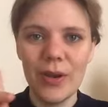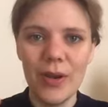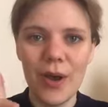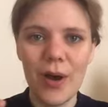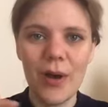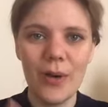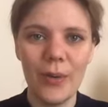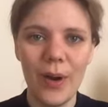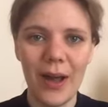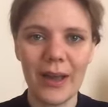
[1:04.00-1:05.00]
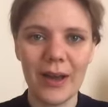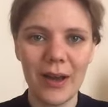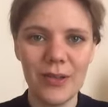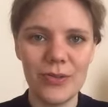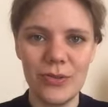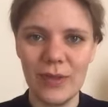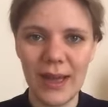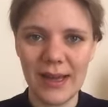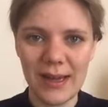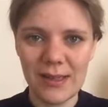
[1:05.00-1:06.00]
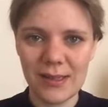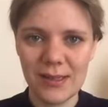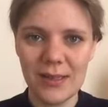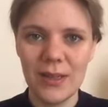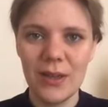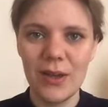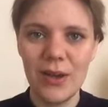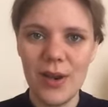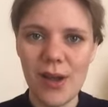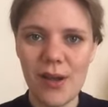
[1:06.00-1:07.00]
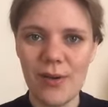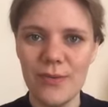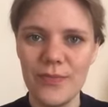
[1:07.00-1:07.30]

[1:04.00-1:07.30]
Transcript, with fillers: no, I can't do that. No.